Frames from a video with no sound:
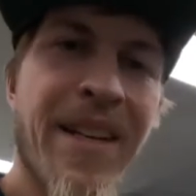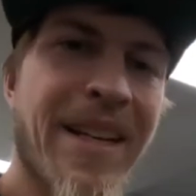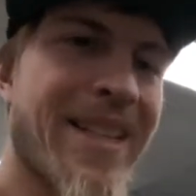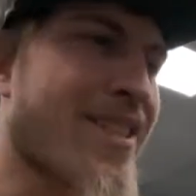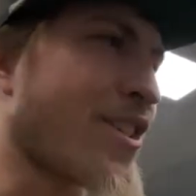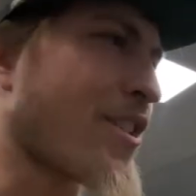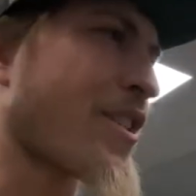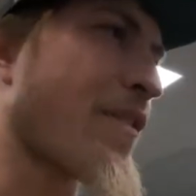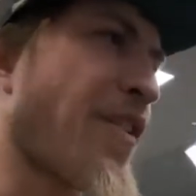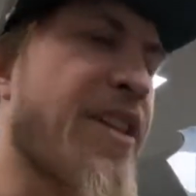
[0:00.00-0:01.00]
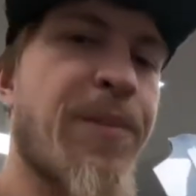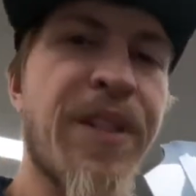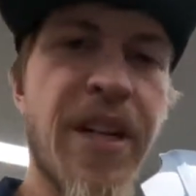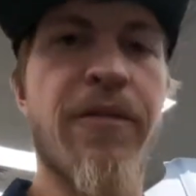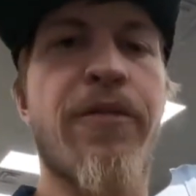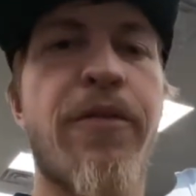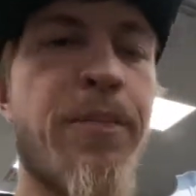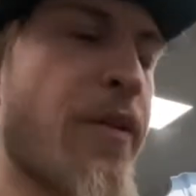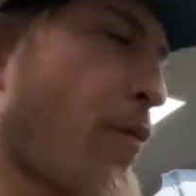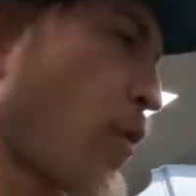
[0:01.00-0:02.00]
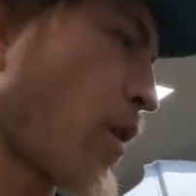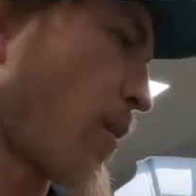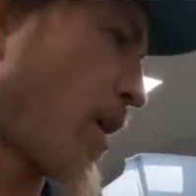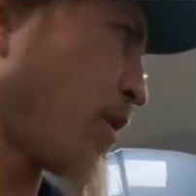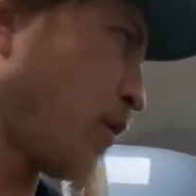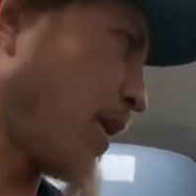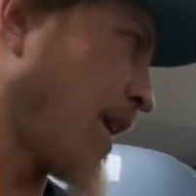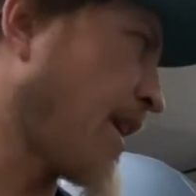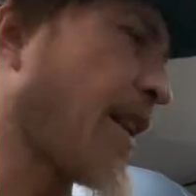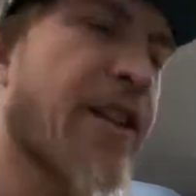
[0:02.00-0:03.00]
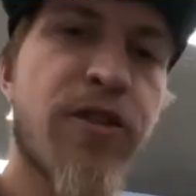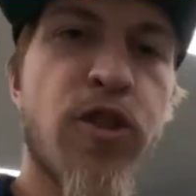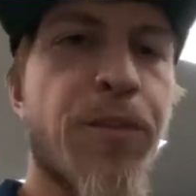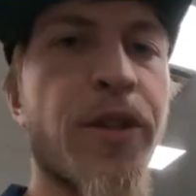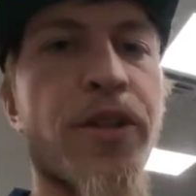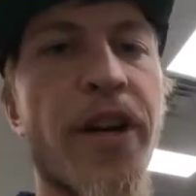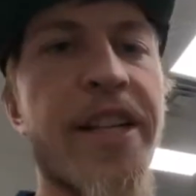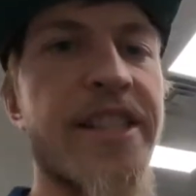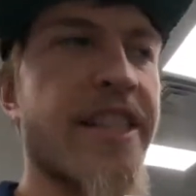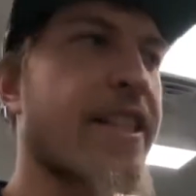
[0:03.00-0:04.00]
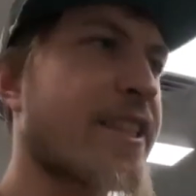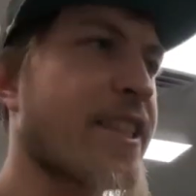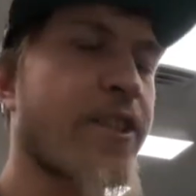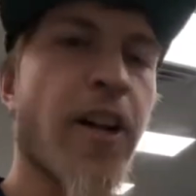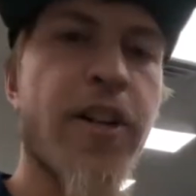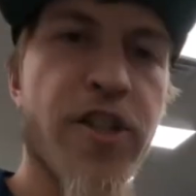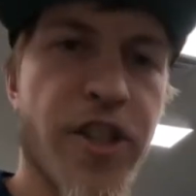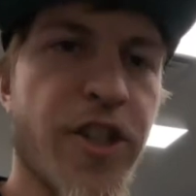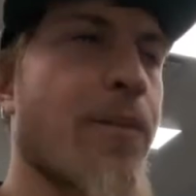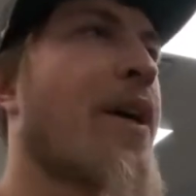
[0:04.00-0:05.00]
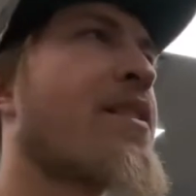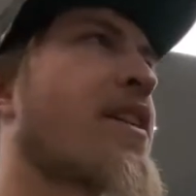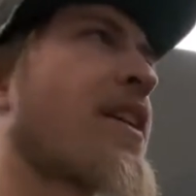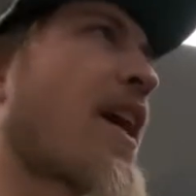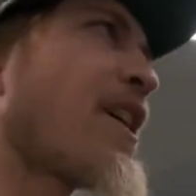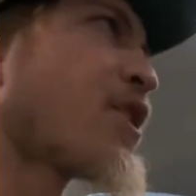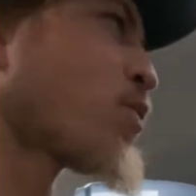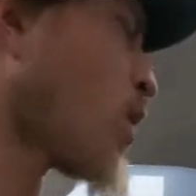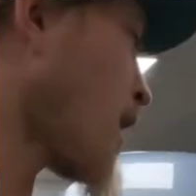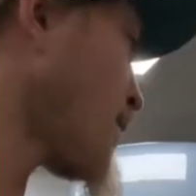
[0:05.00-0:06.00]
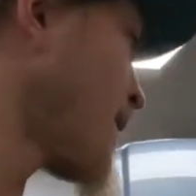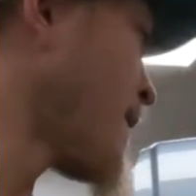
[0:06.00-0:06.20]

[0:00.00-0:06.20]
This is all stuff that's been done before. I'm not doing anything super crazy on this car, just your basic case swap.